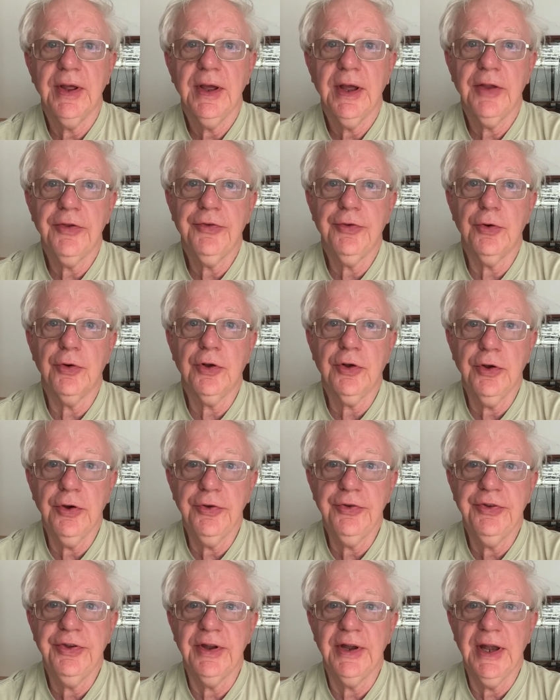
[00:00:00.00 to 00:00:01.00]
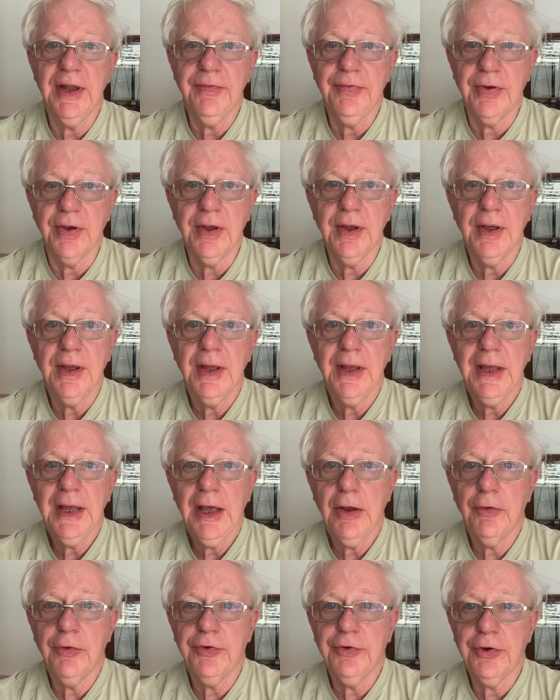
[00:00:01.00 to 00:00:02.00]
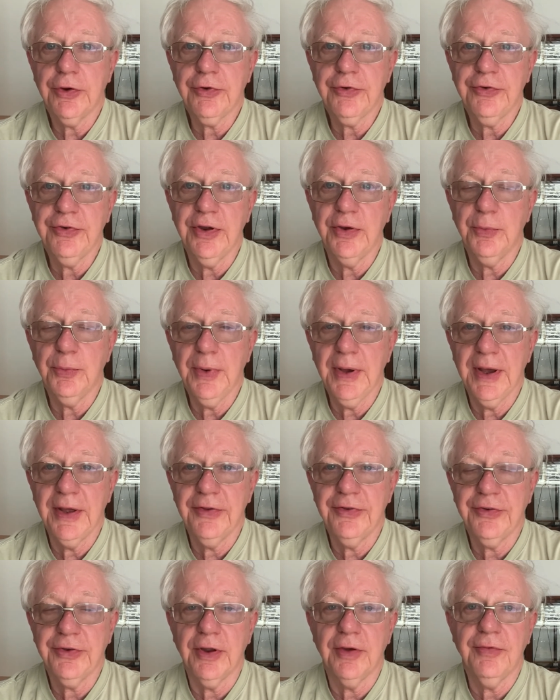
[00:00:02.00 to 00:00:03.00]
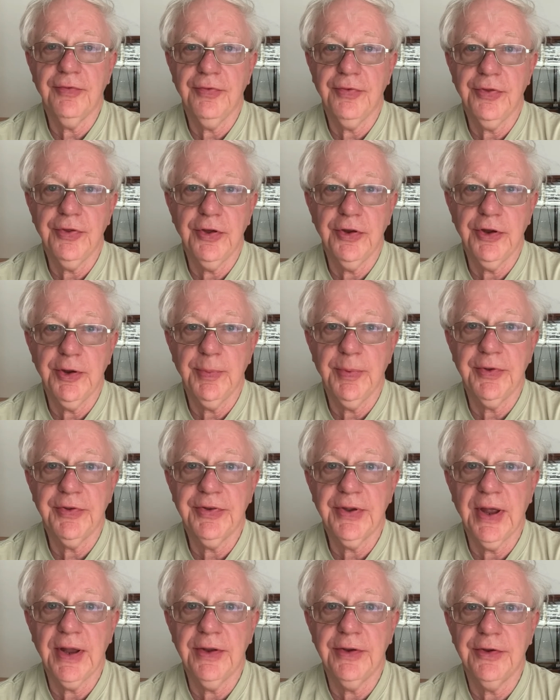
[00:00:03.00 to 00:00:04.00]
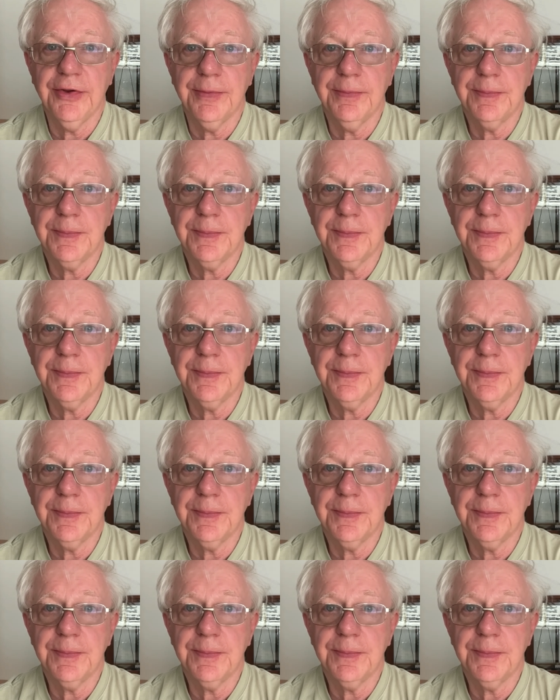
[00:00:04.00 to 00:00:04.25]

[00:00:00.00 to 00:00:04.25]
and so it could deliver a reduction in waste of 30%.